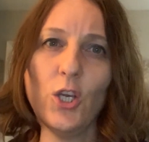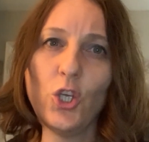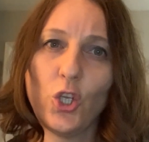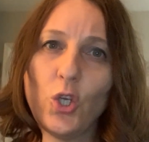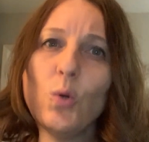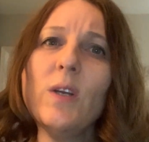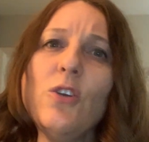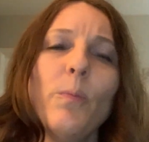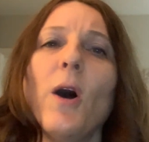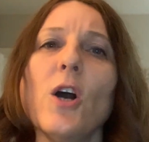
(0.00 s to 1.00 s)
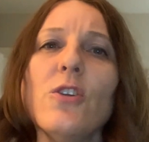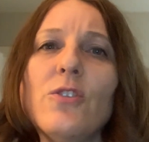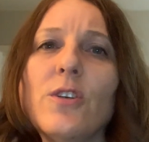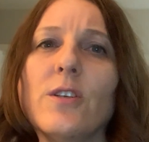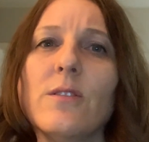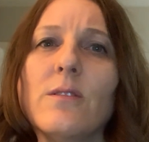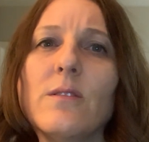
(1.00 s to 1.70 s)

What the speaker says: You and your partner